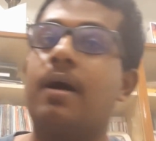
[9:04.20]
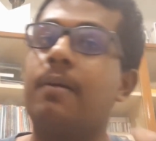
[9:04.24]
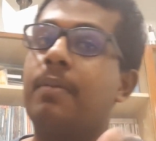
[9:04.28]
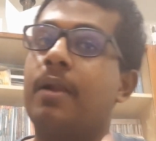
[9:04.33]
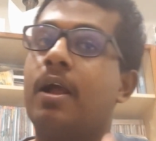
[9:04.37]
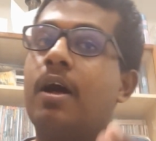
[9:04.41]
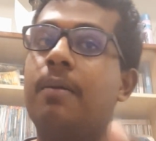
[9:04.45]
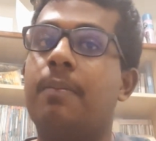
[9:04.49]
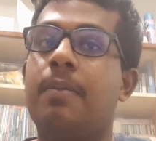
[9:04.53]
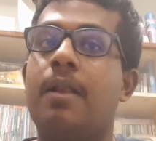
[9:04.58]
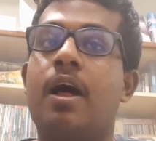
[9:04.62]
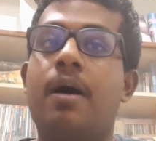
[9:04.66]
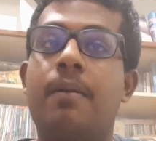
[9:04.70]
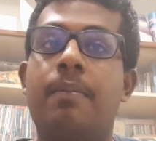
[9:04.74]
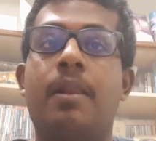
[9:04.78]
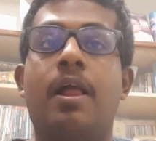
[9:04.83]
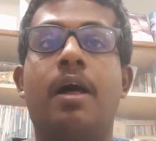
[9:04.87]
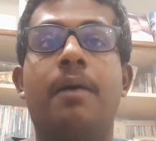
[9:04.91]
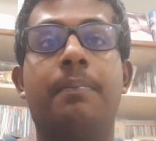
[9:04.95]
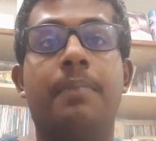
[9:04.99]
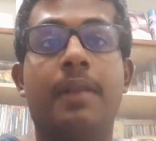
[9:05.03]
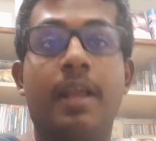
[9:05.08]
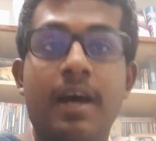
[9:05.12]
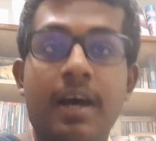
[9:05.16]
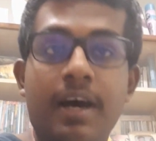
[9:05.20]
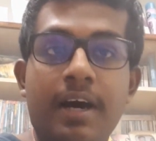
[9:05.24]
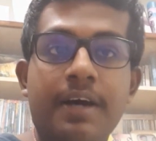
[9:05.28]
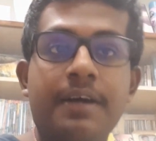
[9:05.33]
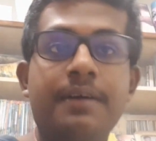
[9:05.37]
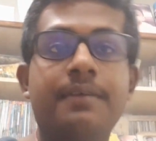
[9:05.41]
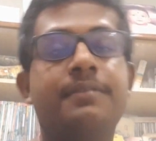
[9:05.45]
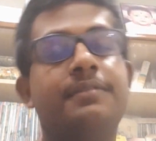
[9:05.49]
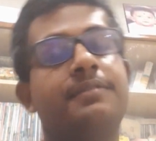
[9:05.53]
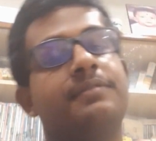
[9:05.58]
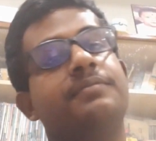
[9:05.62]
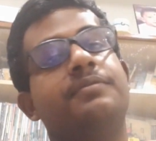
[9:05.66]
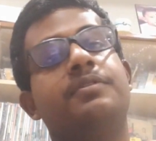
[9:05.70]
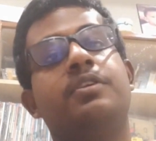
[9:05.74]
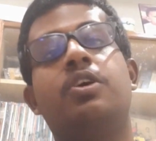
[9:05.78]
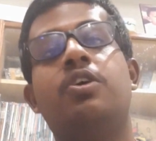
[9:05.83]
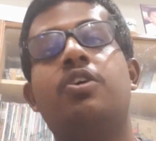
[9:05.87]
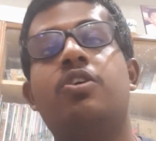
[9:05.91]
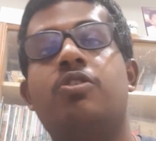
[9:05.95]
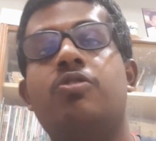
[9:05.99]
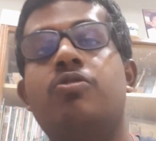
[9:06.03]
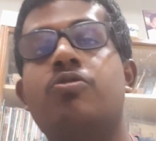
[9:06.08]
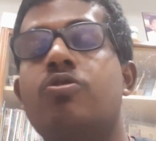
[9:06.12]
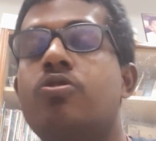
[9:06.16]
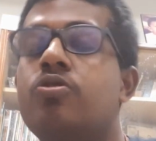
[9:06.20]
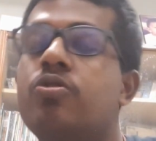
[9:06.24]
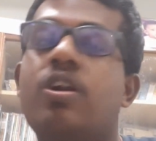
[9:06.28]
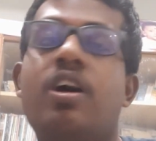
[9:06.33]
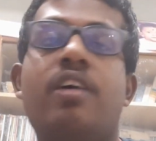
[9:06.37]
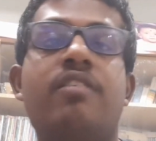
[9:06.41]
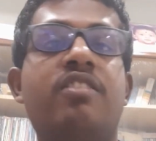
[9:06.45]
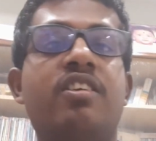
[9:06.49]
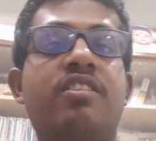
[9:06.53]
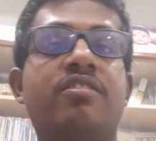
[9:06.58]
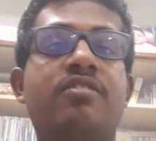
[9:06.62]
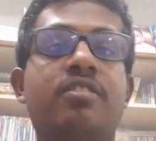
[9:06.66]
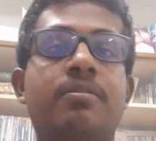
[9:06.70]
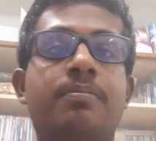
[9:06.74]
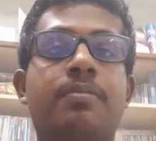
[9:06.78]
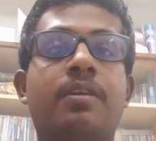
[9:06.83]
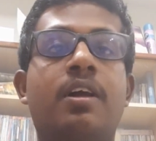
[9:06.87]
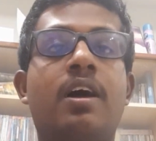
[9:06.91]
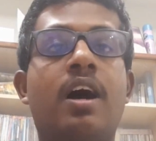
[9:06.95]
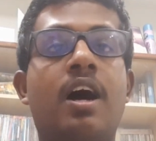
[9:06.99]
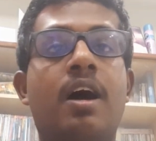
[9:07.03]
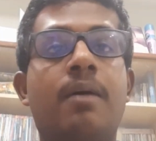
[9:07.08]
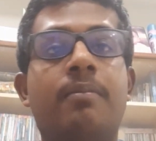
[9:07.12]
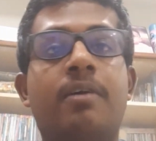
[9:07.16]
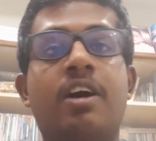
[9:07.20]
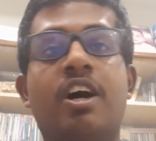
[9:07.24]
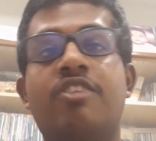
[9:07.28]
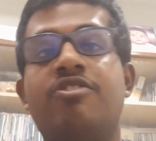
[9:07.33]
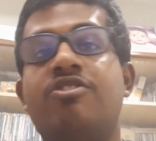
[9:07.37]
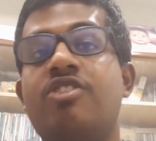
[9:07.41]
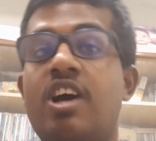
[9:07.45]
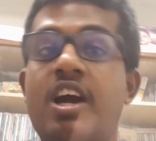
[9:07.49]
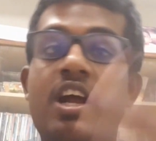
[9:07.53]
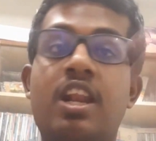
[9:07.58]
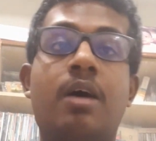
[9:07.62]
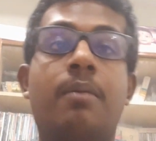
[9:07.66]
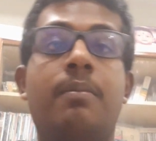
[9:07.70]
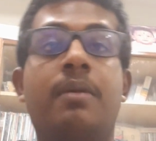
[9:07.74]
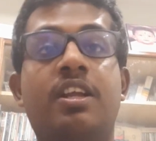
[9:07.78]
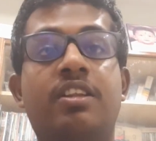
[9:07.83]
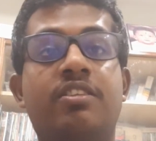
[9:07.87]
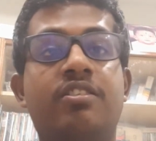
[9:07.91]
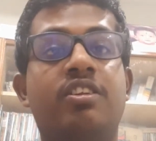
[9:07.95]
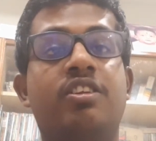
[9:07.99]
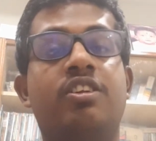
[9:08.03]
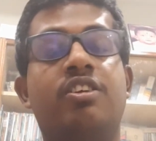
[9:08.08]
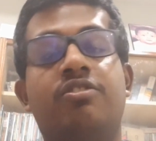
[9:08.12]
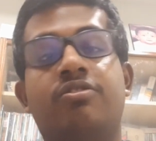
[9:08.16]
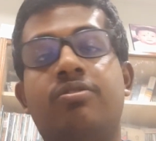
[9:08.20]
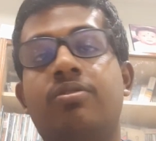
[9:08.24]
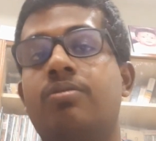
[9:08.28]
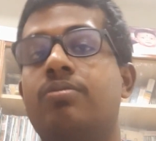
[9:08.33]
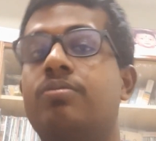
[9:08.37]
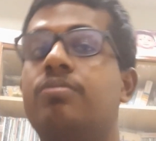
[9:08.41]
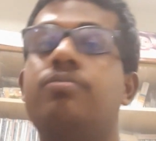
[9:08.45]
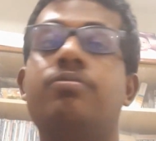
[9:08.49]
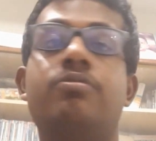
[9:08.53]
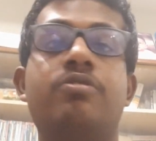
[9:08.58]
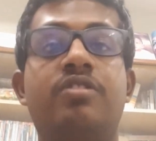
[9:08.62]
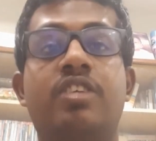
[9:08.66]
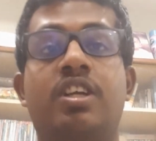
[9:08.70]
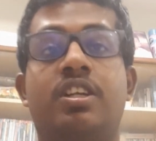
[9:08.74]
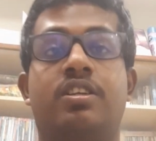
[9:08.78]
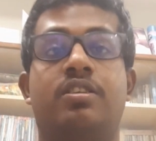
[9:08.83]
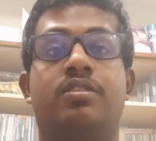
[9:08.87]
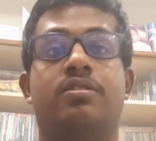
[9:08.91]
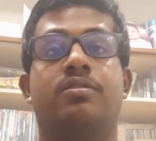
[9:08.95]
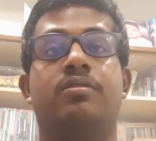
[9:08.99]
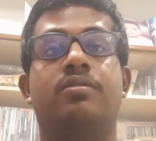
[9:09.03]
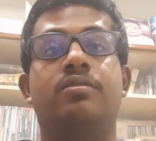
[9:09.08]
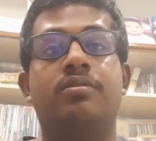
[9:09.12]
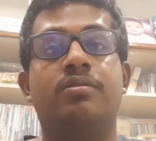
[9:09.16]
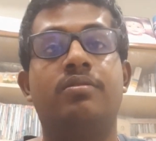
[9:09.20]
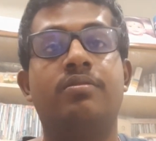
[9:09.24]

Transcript: blah, blah, blah, blah. You could have just simply, I'm Kaja and I'm 18 years old. Settled.